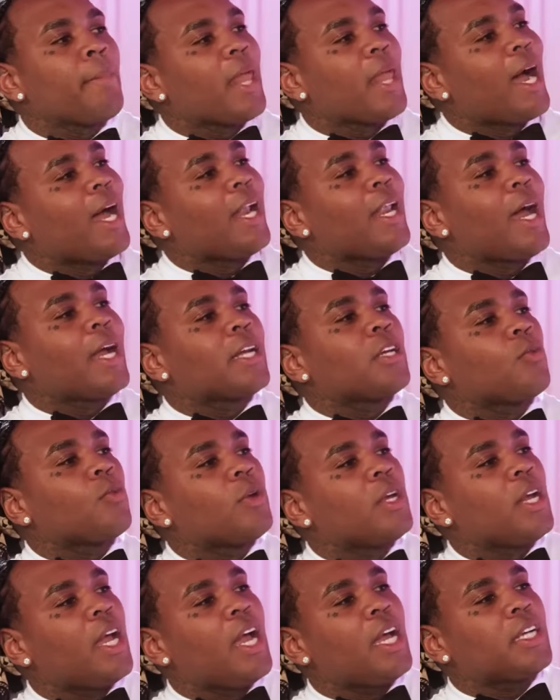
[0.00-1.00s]
I like the
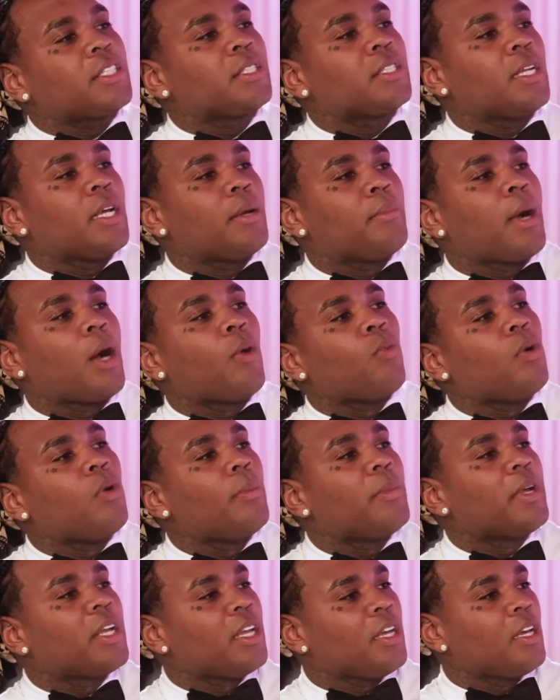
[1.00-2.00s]
reaction that my
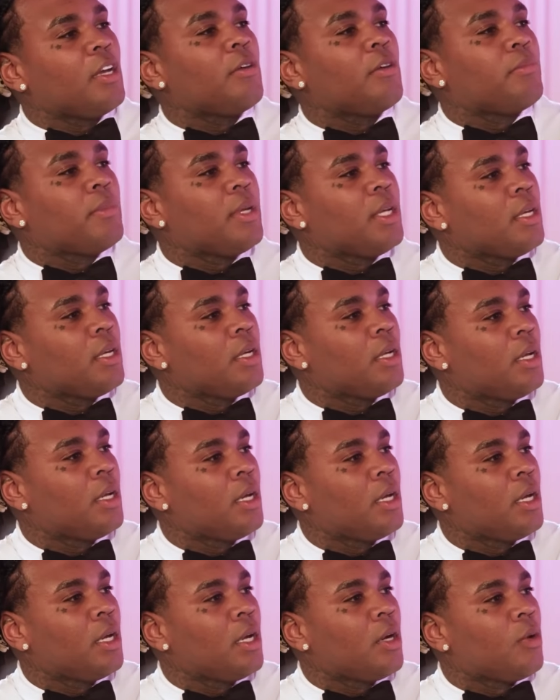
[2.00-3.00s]
woman give me
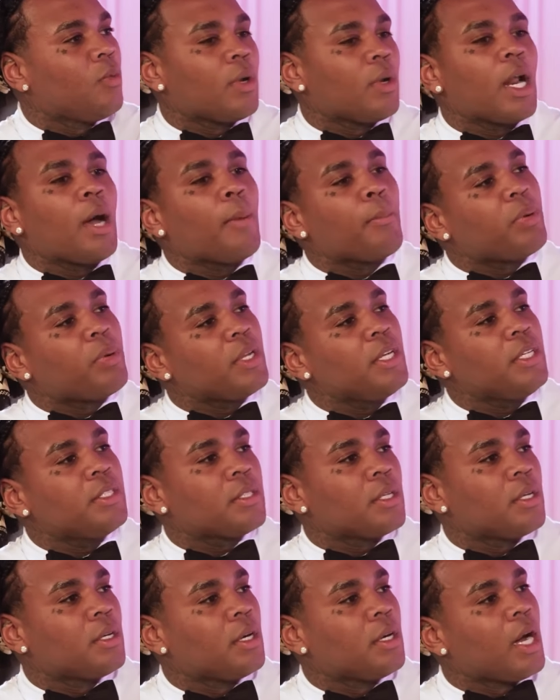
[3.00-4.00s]
when I'm
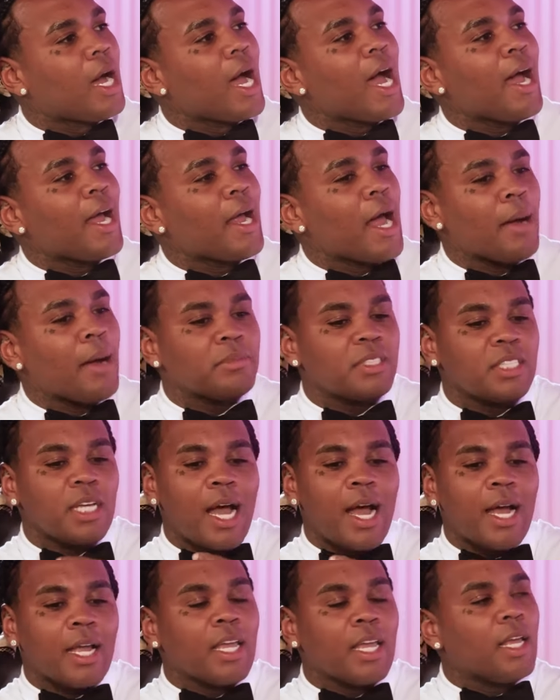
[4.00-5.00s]
pleasing her, I, am just,
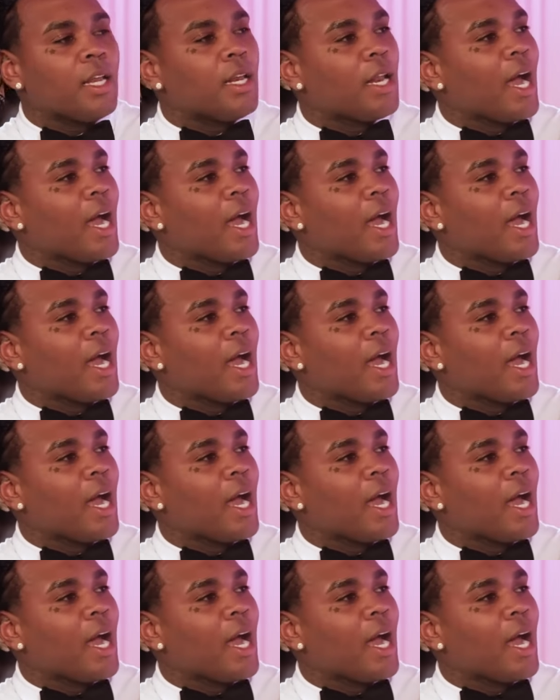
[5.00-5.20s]
I get